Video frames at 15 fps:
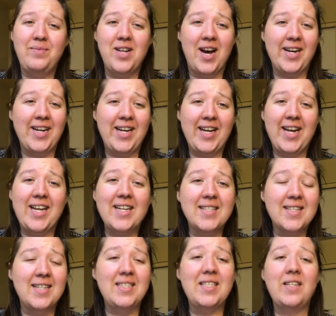not getting any
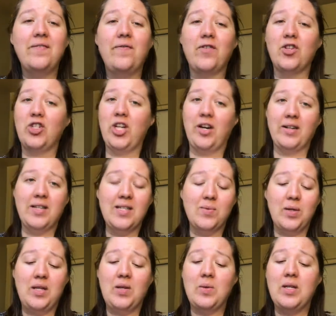incentive for sharing these
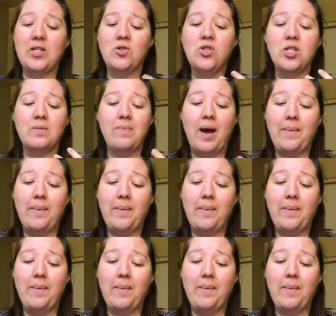with you. These are just my